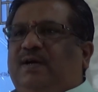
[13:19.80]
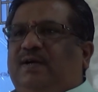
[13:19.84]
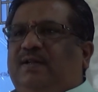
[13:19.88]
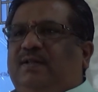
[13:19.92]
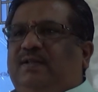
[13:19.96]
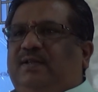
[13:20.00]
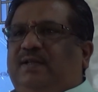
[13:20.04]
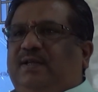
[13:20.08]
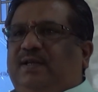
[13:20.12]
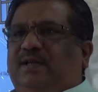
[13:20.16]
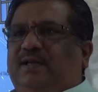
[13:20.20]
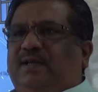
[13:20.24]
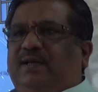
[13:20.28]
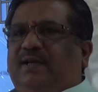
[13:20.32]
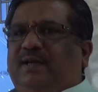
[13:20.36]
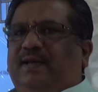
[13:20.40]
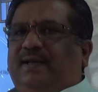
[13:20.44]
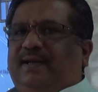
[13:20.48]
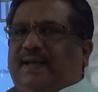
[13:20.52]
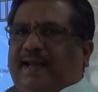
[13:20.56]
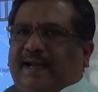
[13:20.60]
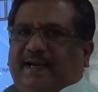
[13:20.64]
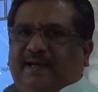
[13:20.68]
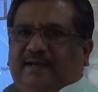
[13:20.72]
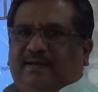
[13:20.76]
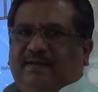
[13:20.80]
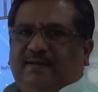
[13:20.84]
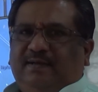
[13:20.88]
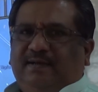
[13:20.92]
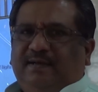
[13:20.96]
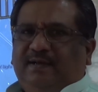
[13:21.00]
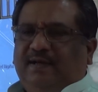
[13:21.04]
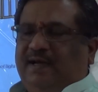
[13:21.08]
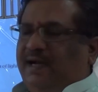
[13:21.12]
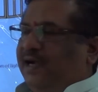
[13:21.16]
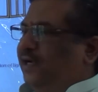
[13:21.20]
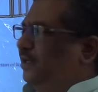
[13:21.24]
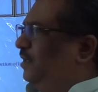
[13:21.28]
the light
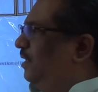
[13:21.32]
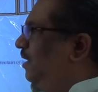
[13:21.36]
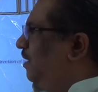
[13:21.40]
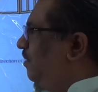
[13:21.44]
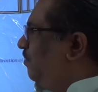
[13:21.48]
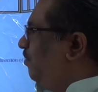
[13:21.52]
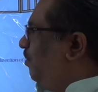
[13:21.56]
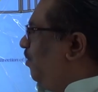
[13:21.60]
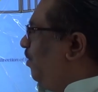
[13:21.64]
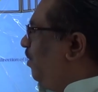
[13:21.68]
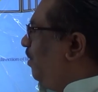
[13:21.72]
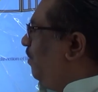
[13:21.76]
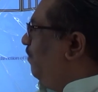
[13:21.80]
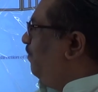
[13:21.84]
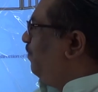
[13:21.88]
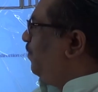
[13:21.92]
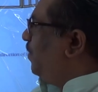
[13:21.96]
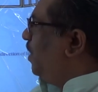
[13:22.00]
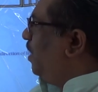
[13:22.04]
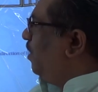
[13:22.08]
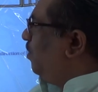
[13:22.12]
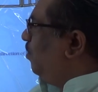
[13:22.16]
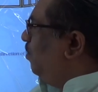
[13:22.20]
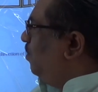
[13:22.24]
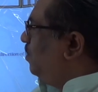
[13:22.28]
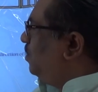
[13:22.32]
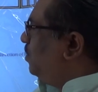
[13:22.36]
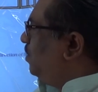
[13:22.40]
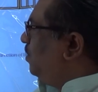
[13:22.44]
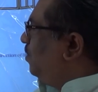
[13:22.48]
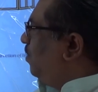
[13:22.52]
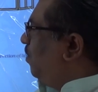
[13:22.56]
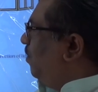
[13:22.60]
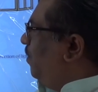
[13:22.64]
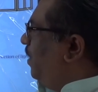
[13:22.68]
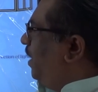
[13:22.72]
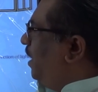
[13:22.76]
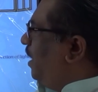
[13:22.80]
and therefore roots
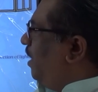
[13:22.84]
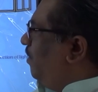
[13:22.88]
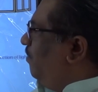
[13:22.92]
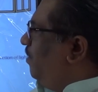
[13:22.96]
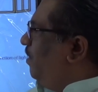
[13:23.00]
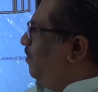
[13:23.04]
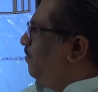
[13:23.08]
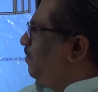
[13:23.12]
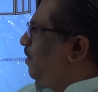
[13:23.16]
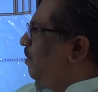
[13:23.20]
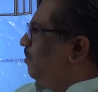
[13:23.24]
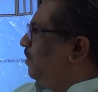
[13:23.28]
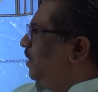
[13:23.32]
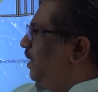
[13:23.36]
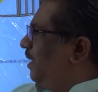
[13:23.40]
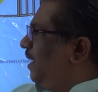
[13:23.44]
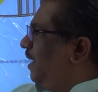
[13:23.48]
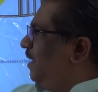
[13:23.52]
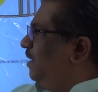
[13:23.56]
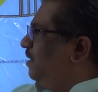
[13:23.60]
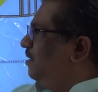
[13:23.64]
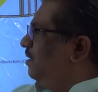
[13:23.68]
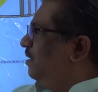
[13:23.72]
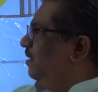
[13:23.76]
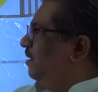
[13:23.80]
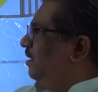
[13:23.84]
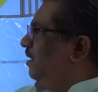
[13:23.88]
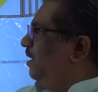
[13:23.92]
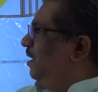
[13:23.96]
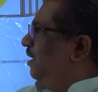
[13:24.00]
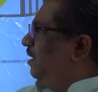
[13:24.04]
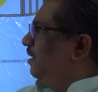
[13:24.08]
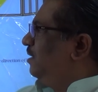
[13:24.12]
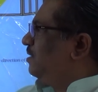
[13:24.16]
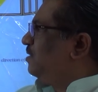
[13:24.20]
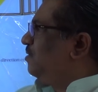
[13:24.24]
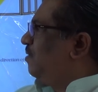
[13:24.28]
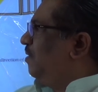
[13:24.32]
growing away from the light, it
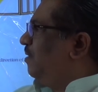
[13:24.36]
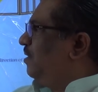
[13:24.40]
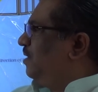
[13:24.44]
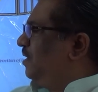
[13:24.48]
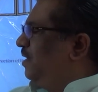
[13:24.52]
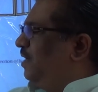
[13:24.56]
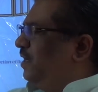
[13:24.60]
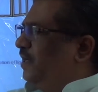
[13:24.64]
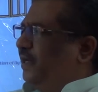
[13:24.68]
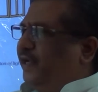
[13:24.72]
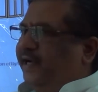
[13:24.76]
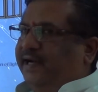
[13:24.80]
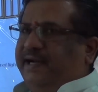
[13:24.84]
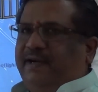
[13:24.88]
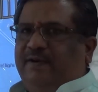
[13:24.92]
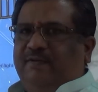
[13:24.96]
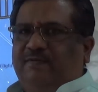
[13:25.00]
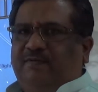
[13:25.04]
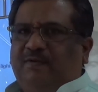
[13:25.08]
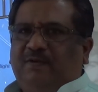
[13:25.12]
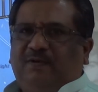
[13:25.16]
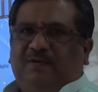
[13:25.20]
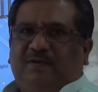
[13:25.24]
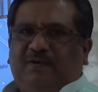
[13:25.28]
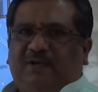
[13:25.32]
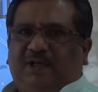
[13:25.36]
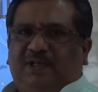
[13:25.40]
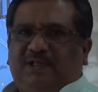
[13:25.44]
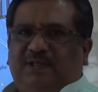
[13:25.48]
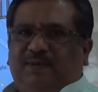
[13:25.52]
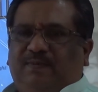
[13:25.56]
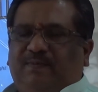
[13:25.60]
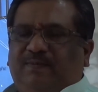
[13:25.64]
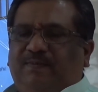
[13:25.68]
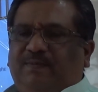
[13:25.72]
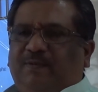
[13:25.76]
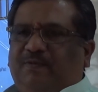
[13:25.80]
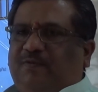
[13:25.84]
is called a negative
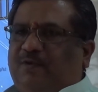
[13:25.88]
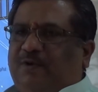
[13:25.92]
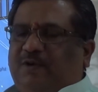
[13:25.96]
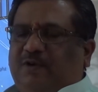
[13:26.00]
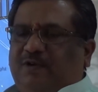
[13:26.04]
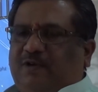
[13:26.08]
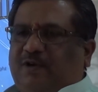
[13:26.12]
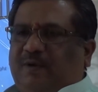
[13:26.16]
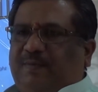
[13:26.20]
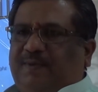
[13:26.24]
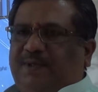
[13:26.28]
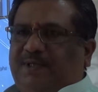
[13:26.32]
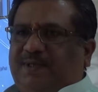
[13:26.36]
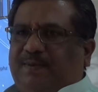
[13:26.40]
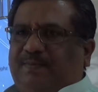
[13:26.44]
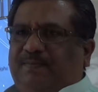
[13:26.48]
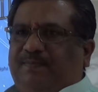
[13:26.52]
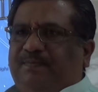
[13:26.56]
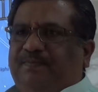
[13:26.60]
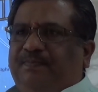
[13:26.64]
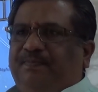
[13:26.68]
phototropism.